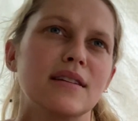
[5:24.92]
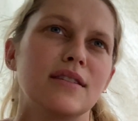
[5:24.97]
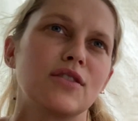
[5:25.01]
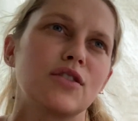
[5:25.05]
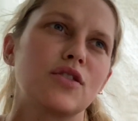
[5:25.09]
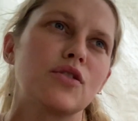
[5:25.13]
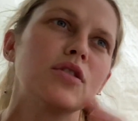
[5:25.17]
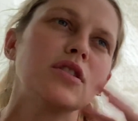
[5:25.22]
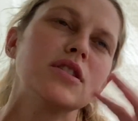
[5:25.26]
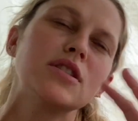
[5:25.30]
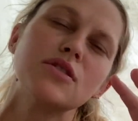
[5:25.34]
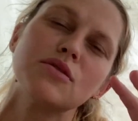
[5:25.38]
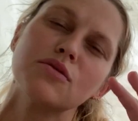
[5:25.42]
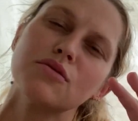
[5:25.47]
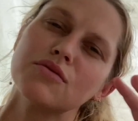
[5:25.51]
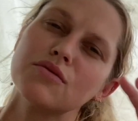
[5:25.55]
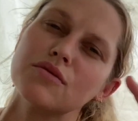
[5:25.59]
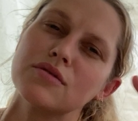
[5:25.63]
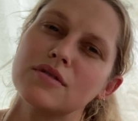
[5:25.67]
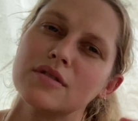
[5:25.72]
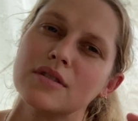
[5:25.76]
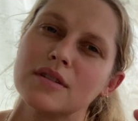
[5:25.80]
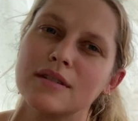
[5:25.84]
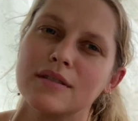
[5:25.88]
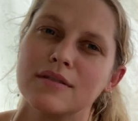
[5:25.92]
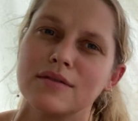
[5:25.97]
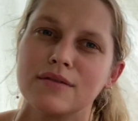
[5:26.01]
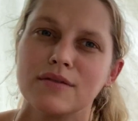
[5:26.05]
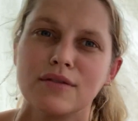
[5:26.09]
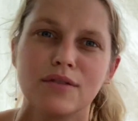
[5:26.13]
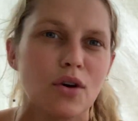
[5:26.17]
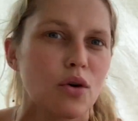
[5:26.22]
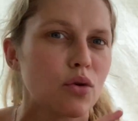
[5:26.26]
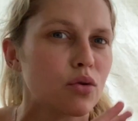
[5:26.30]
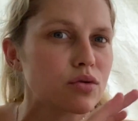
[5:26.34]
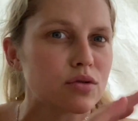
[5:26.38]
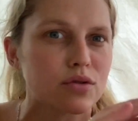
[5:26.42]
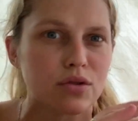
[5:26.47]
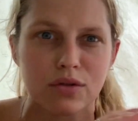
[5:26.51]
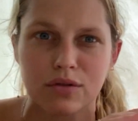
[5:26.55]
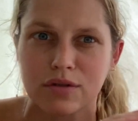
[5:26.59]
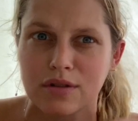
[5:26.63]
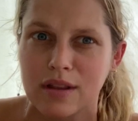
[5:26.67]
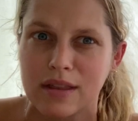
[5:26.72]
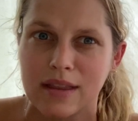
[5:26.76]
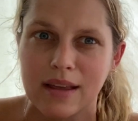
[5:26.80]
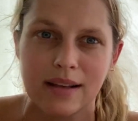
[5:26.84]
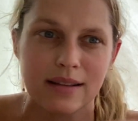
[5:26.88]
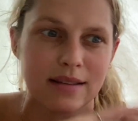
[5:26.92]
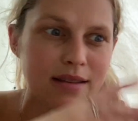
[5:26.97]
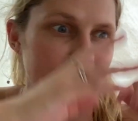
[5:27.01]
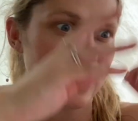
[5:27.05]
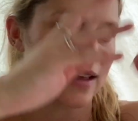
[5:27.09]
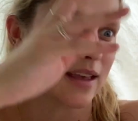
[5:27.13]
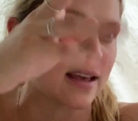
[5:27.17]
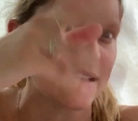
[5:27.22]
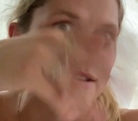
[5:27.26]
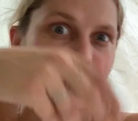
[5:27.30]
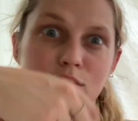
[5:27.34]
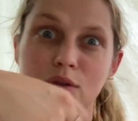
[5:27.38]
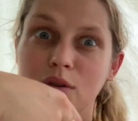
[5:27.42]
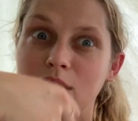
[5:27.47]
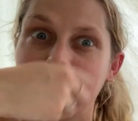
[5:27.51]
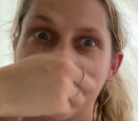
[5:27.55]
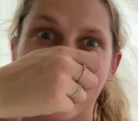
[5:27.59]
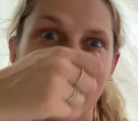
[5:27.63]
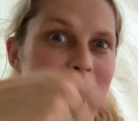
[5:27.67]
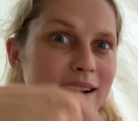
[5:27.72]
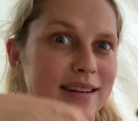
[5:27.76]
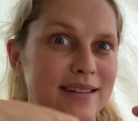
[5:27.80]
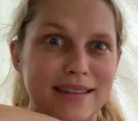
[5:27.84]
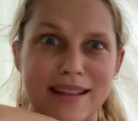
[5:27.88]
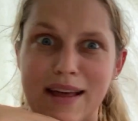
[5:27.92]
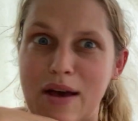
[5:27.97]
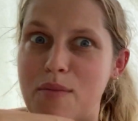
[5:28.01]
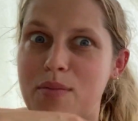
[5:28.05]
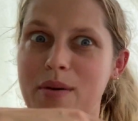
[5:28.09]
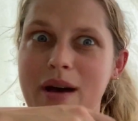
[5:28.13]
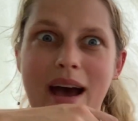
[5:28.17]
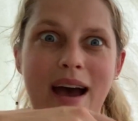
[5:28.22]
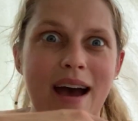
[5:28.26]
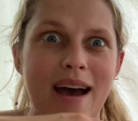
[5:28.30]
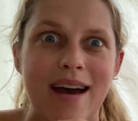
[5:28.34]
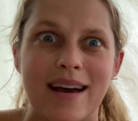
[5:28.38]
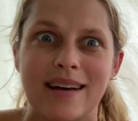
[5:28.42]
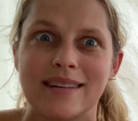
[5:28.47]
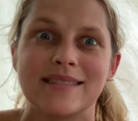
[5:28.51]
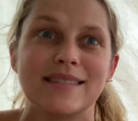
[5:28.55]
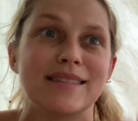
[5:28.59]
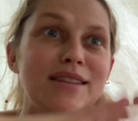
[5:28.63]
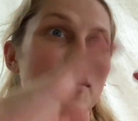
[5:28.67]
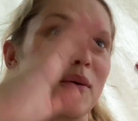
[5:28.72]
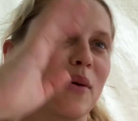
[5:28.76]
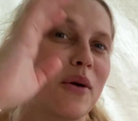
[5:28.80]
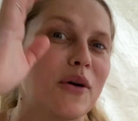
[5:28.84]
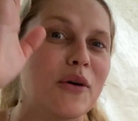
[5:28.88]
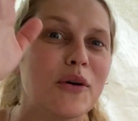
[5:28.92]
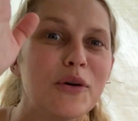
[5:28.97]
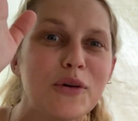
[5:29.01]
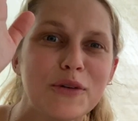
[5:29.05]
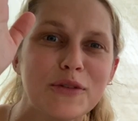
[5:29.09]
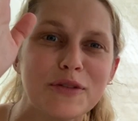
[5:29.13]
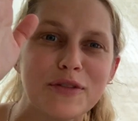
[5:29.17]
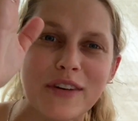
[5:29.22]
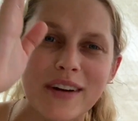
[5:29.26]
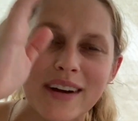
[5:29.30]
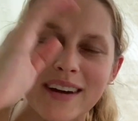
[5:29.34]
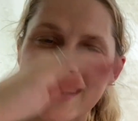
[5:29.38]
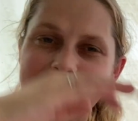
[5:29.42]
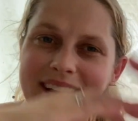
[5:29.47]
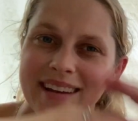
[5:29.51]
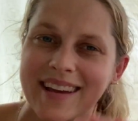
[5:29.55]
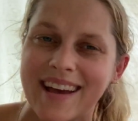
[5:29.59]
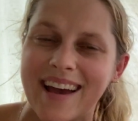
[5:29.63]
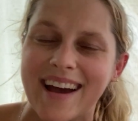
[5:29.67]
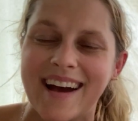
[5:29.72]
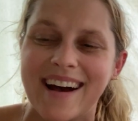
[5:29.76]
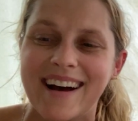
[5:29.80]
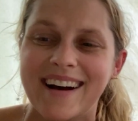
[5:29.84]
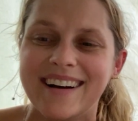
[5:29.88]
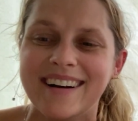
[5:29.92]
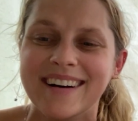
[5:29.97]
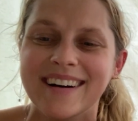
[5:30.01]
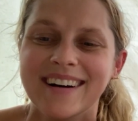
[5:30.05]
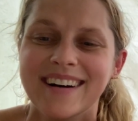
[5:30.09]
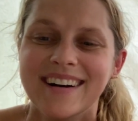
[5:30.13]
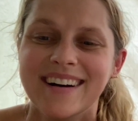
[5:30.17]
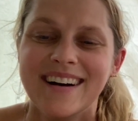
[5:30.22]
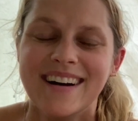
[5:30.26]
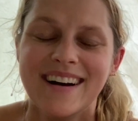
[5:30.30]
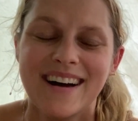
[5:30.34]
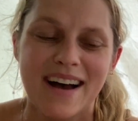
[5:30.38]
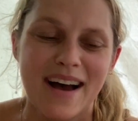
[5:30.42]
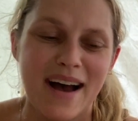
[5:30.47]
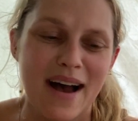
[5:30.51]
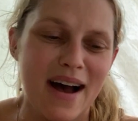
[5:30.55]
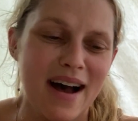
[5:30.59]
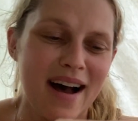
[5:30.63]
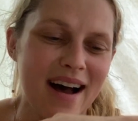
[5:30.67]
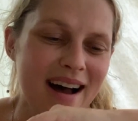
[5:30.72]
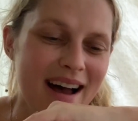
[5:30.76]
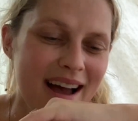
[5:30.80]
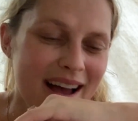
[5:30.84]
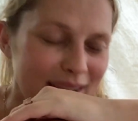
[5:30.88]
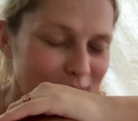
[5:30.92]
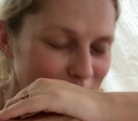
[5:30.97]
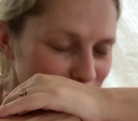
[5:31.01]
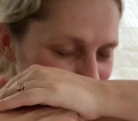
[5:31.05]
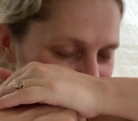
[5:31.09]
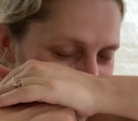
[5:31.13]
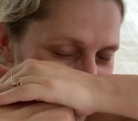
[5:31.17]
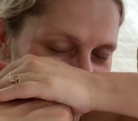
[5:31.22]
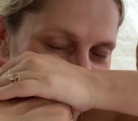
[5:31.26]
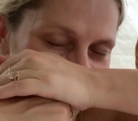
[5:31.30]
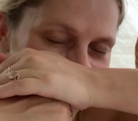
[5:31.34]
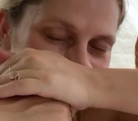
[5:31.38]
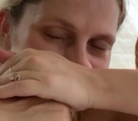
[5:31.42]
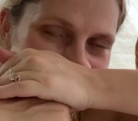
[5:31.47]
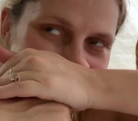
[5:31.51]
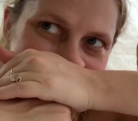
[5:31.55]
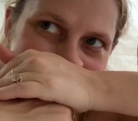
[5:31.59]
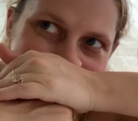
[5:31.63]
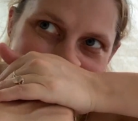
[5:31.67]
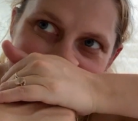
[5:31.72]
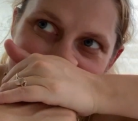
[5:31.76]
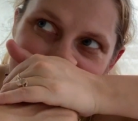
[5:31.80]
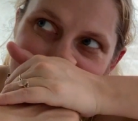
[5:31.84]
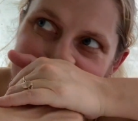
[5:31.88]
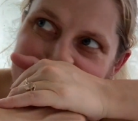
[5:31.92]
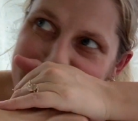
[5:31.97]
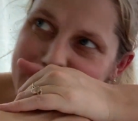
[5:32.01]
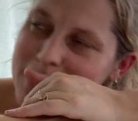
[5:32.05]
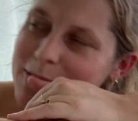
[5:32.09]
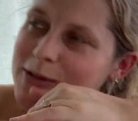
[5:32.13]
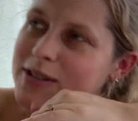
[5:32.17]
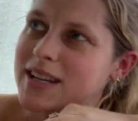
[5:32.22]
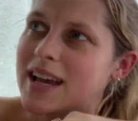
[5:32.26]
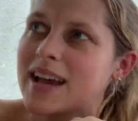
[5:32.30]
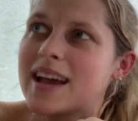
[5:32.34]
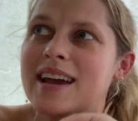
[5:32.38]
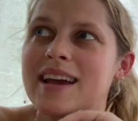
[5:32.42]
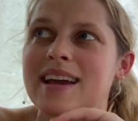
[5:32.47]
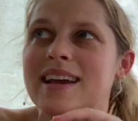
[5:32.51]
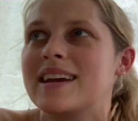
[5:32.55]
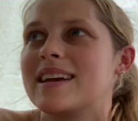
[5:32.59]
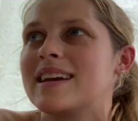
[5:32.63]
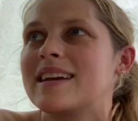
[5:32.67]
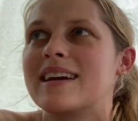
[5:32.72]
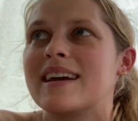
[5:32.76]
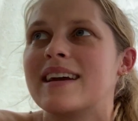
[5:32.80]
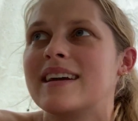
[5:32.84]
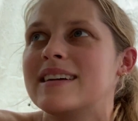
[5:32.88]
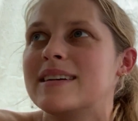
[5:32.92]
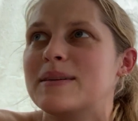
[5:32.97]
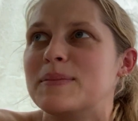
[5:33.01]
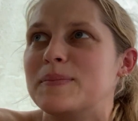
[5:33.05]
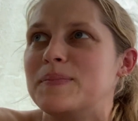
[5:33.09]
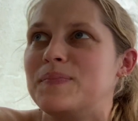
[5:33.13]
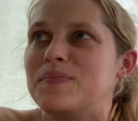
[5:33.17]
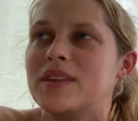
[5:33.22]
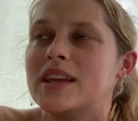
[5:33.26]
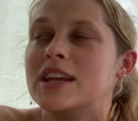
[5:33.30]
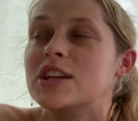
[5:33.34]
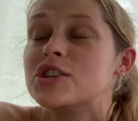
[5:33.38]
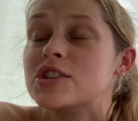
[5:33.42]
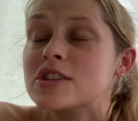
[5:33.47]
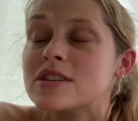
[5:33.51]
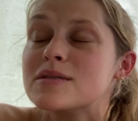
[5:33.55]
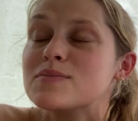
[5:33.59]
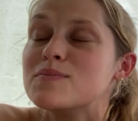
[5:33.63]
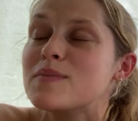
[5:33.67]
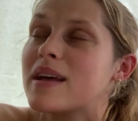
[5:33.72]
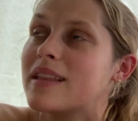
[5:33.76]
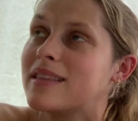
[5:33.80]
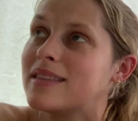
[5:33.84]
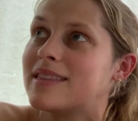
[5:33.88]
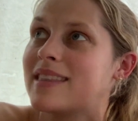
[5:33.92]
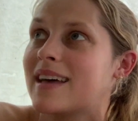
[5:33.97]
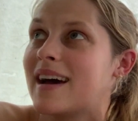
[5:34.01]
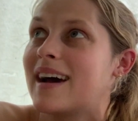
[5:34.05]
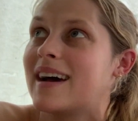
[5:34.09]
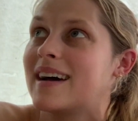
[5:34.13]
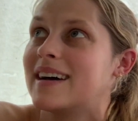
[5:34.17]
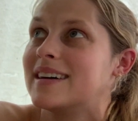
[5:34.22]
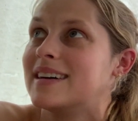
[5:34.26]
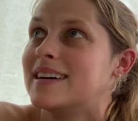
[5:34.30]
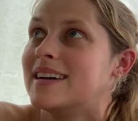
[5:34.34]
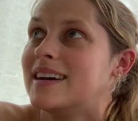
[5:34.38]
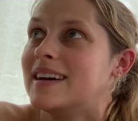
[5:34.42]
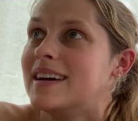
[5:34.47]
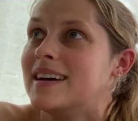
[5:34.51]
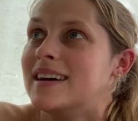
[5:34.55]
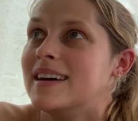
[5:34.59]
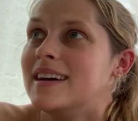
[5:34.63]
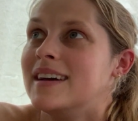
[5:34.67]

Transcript: and crystals and all sorts of things that the kids could collect in their bags, and they were all freaking out. And it was just such a special day. It just meant that